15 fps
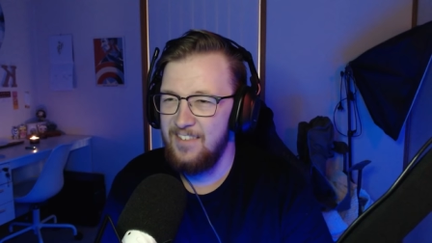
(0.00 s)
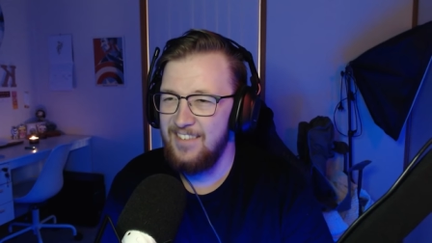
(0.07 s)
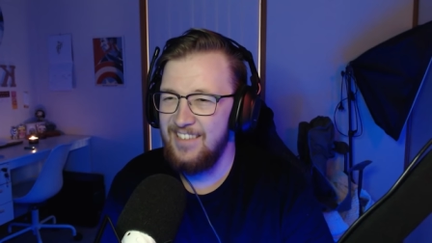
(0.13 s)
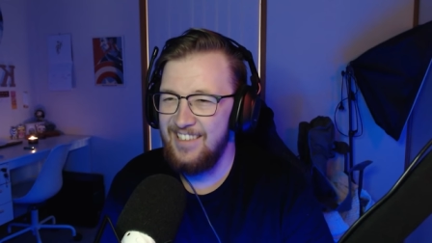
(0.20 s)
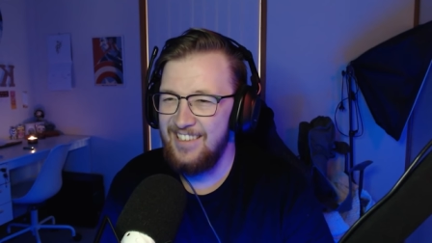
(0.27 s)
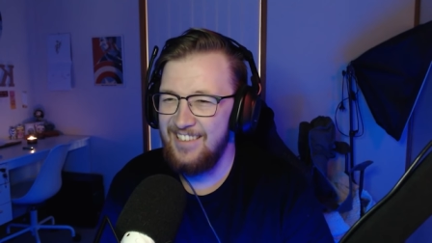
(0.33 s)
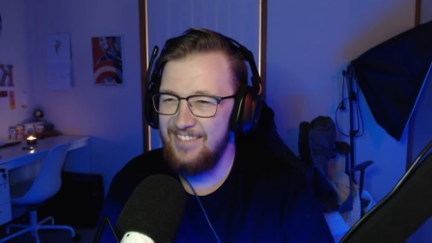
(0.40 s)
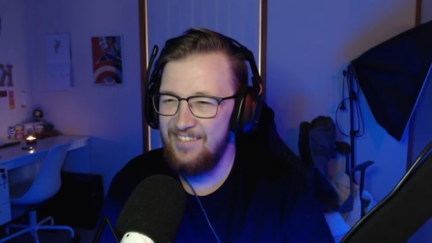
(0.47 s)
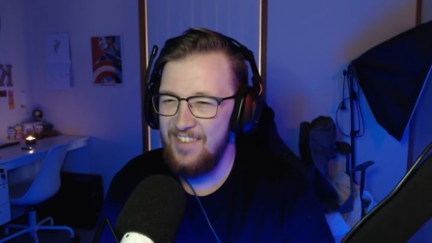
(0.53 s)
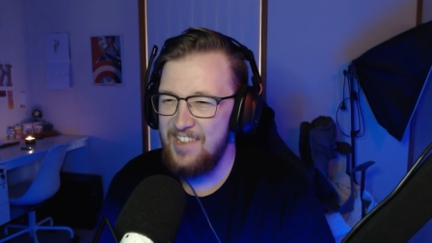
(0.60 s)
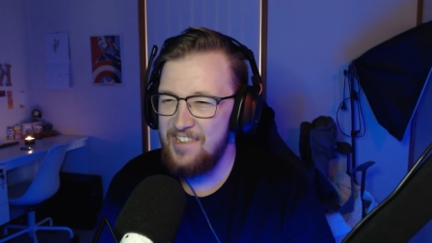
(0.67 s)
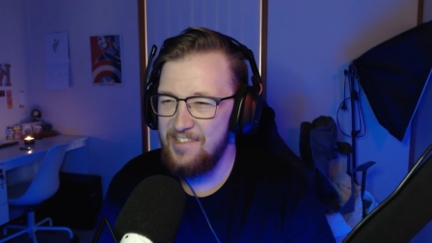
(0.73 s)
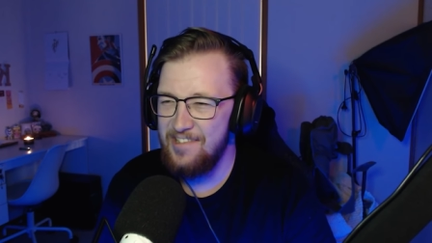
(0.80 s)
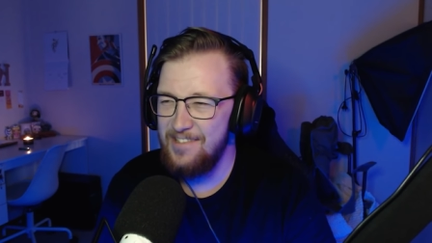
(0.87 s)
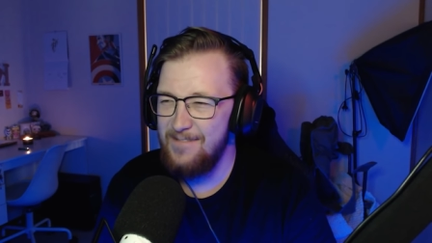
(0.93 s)
Oh, we're
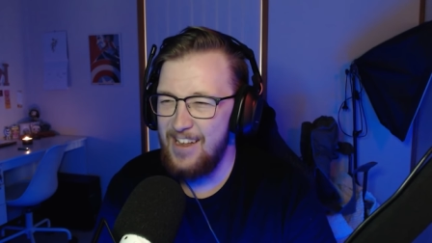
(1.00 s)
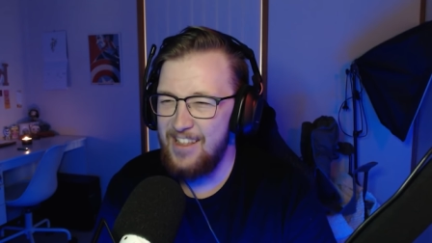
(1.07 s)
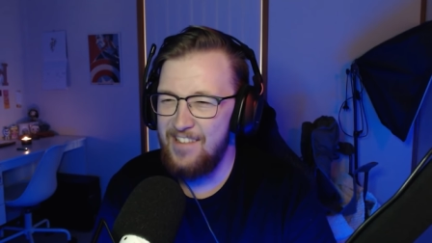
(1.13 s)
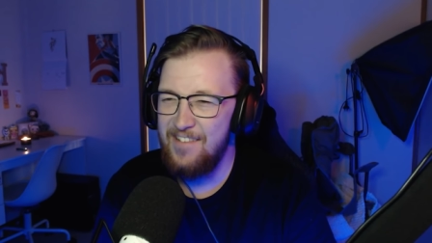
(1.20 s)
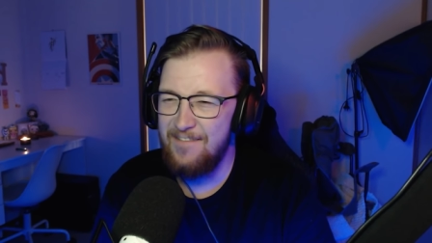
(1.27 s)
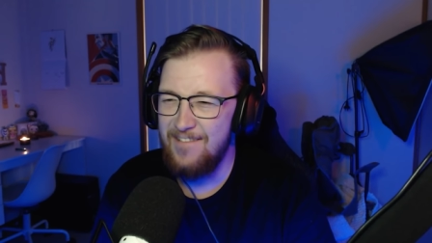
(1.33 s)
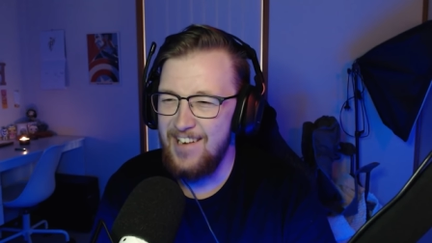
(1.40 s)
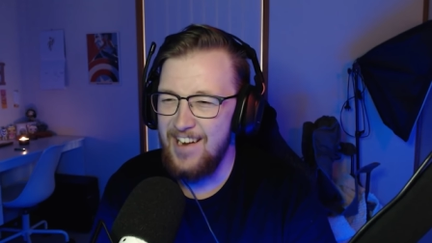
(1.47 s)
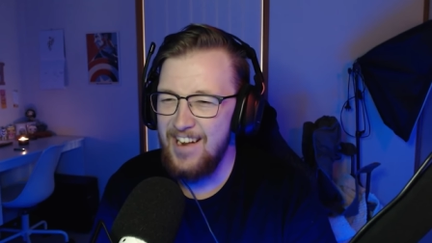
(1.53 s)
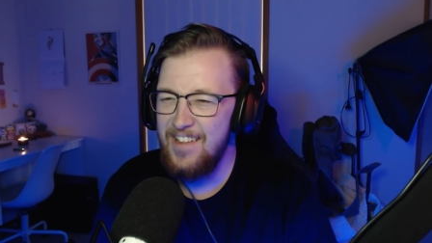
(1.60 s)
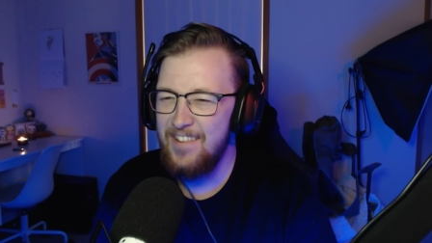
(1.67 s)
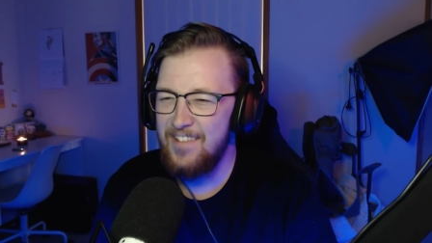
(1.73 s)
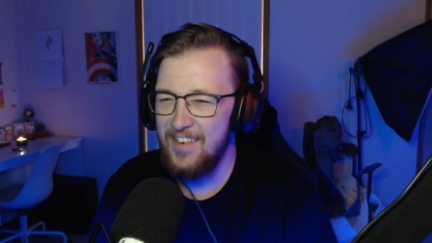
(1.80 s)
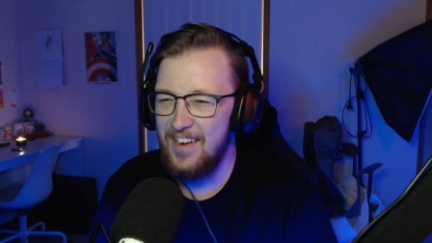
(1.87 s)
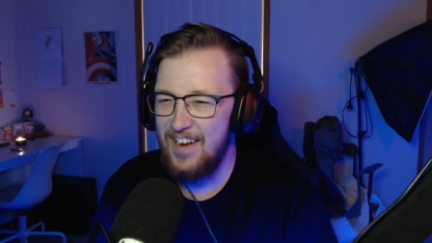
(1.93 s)
talking about different
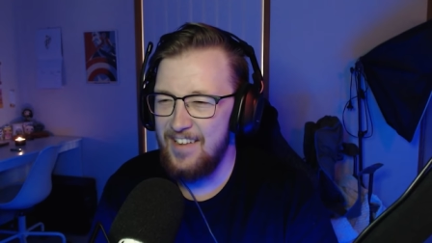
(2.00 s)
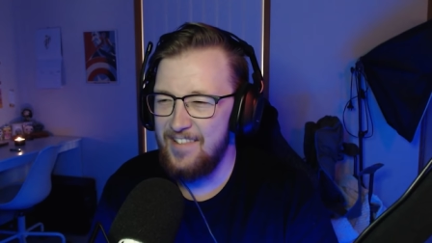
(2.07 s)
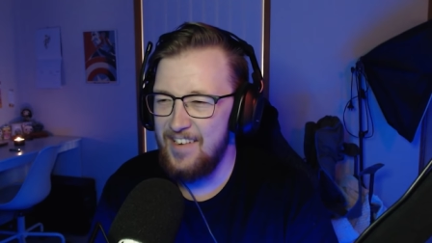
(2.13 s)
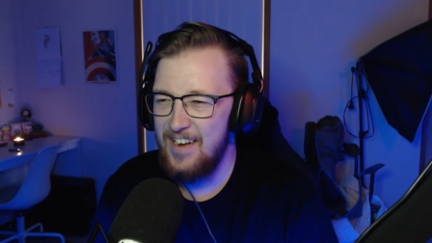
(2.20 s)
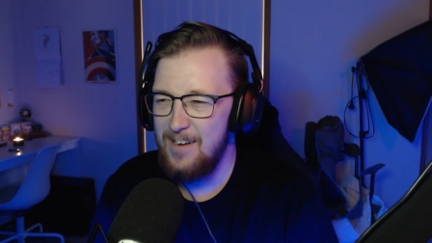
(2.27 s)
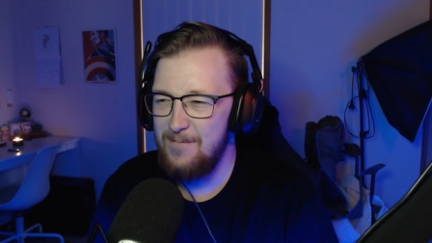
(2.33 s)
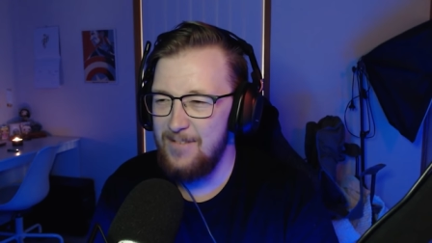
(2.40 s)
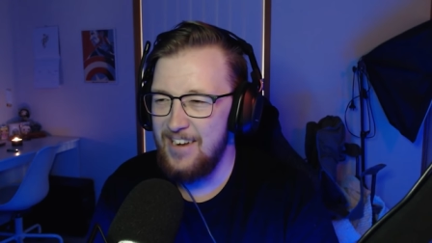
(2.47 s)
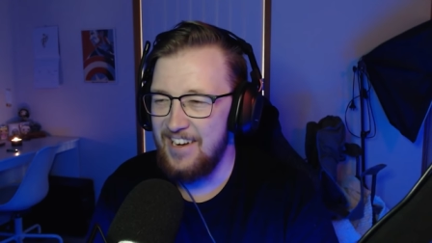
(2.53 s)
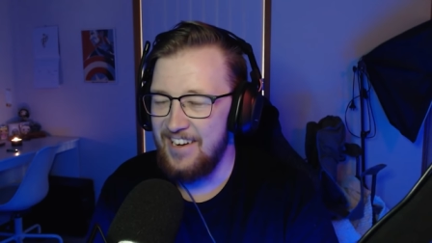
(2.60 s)
insides, aren't we?